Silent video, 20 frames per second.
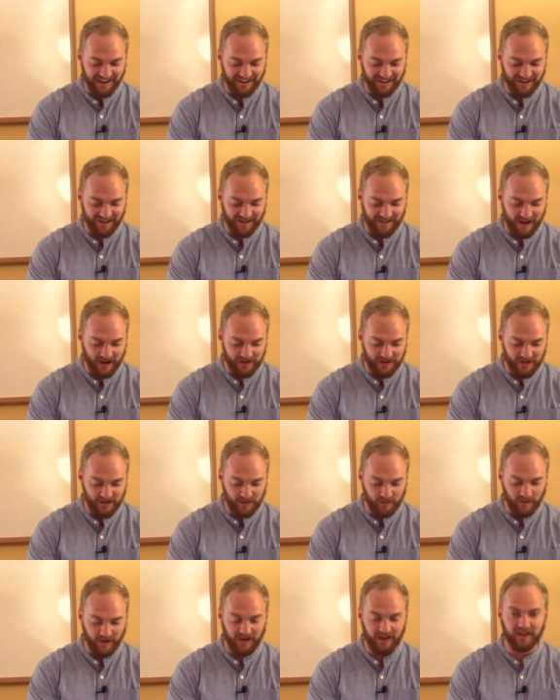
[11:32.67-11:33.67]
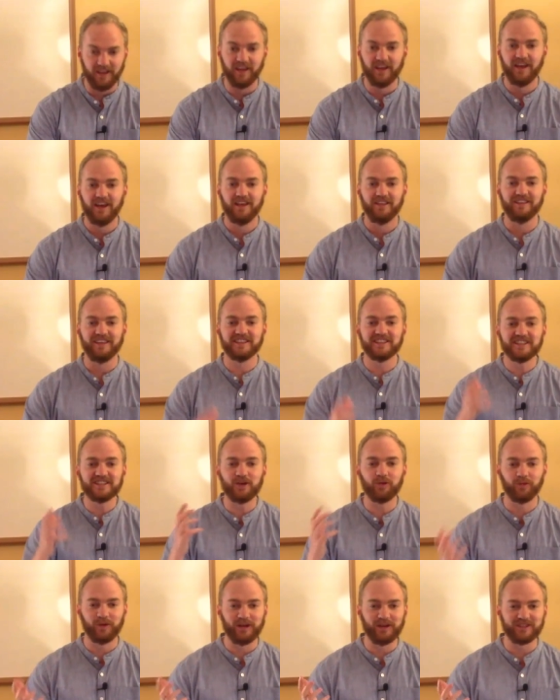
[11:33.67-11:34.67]
I don't know about you, but this is
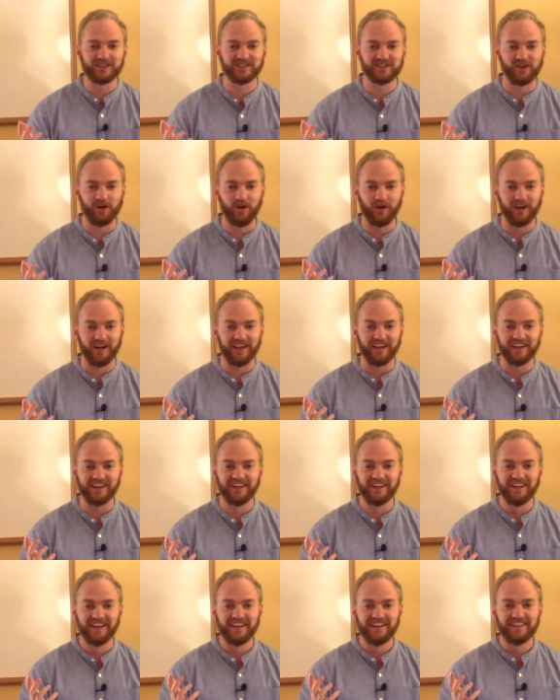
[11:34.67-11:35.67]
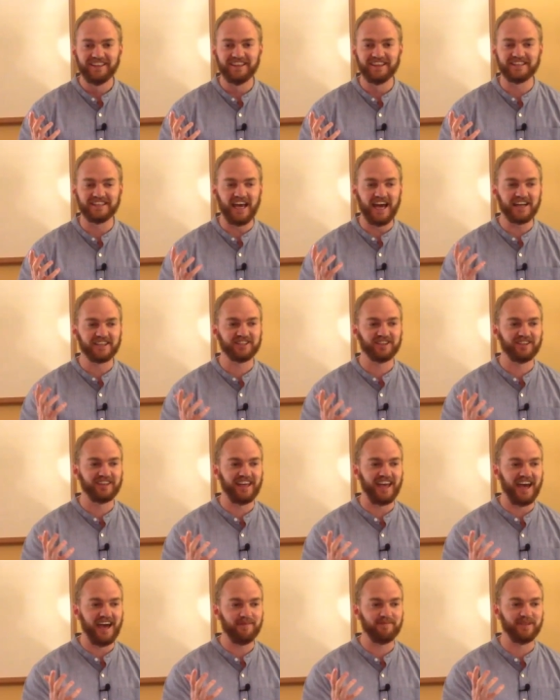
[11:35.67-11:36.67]
a real story this
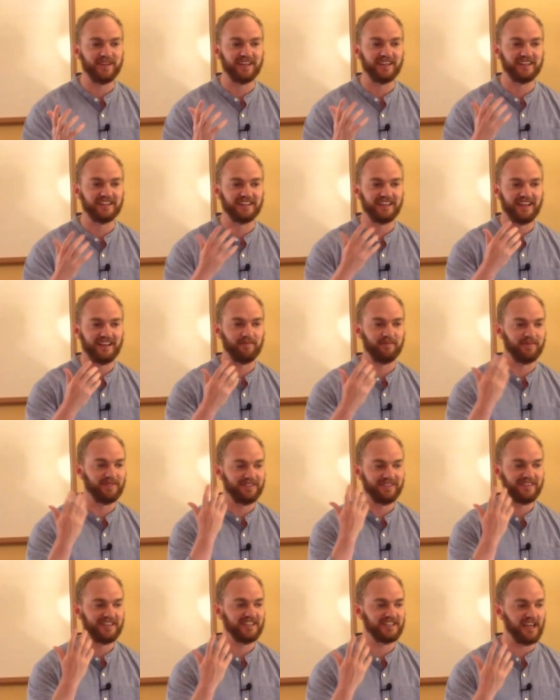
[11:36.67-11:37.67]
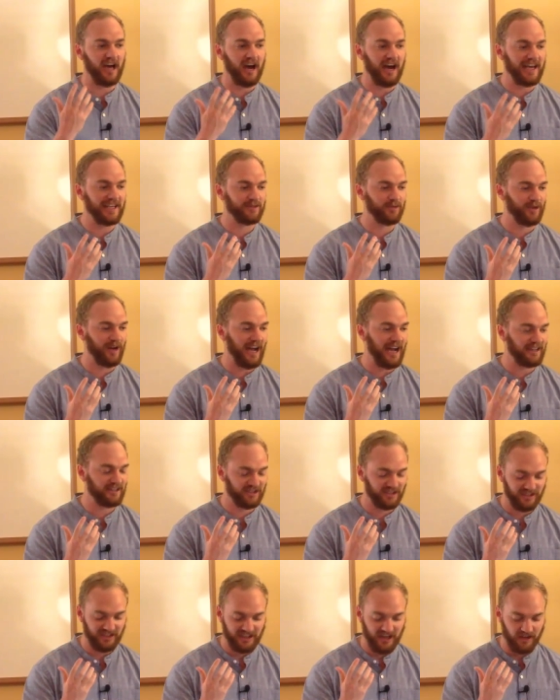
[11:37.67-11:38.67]
actually happened and these eyes were
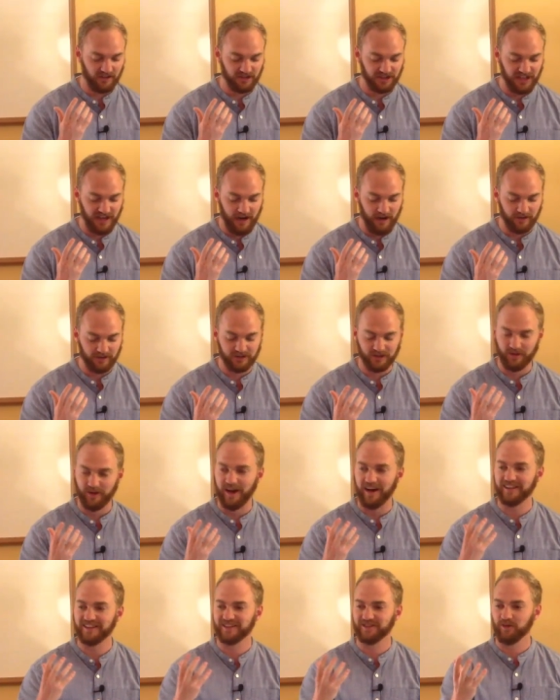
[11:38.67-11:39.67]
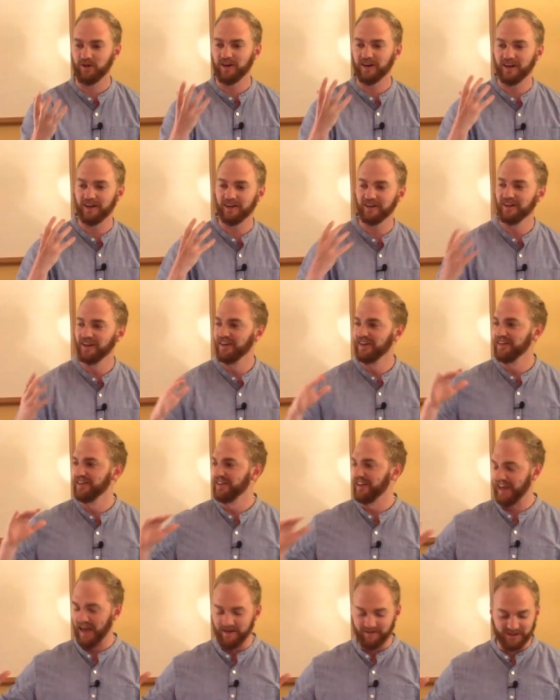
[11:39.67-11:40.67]
actually gouged out. So I just want to
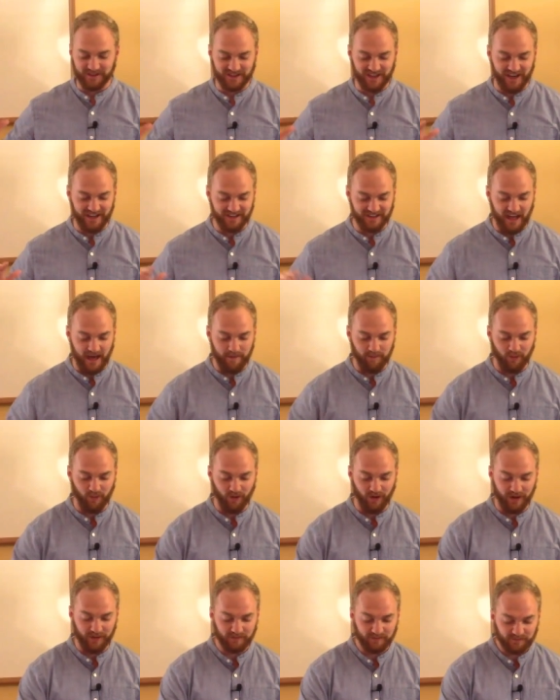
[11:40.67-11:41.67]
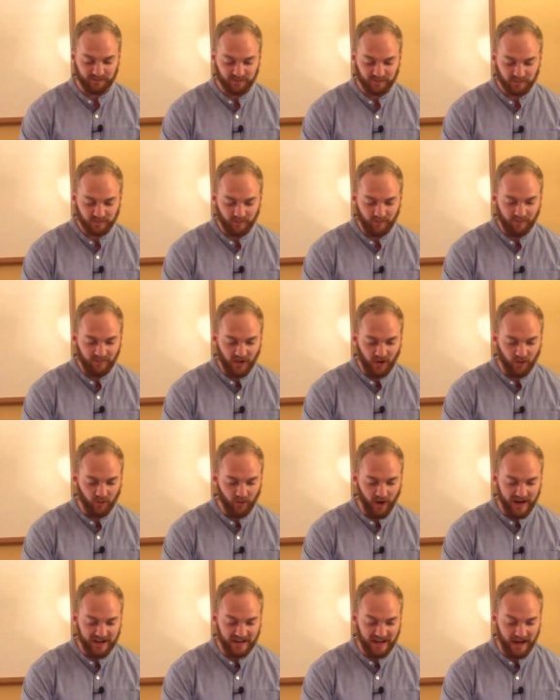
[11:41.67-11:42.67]
emphasize that point
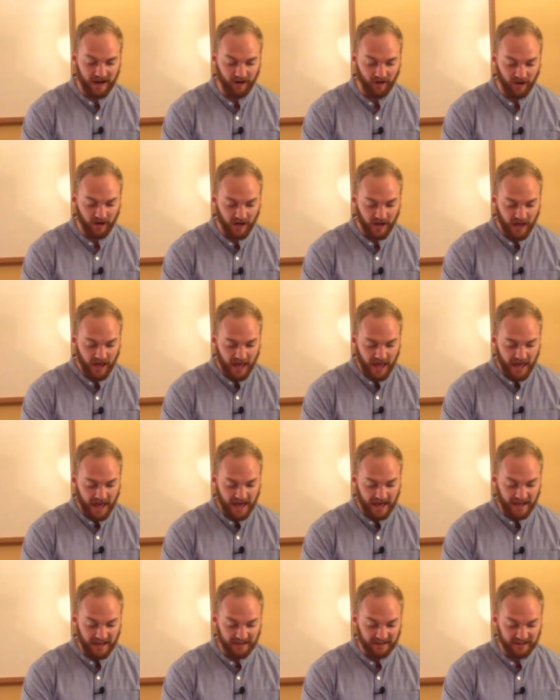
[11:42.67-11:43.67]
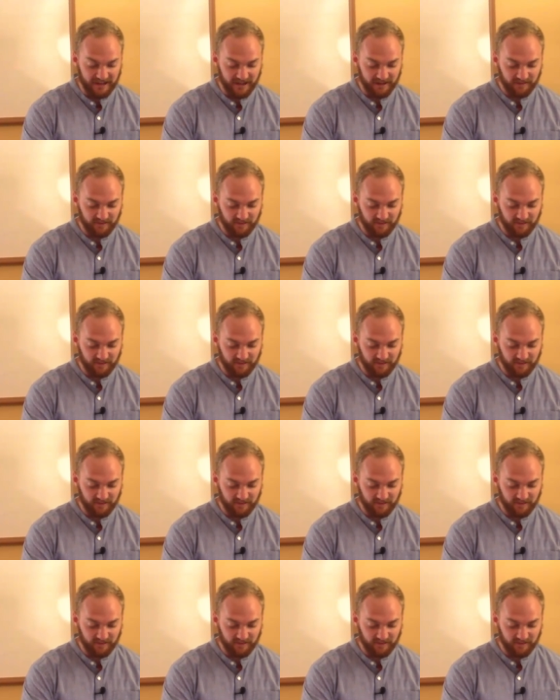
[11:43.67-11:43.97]
right now. And